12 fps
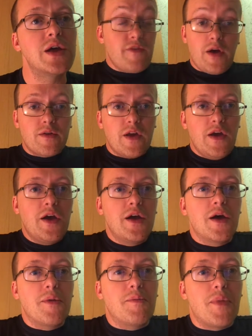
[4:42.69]
I found
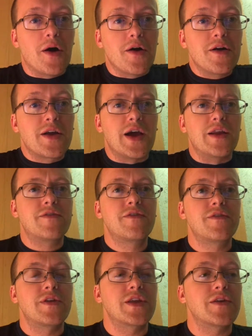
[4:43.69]
a bar kind of
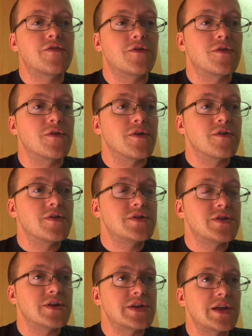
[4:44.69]
in the food court,
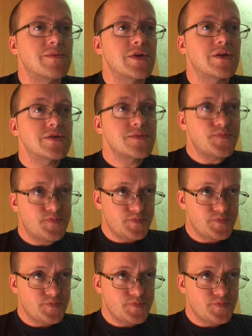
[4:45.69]
so I was getting beers.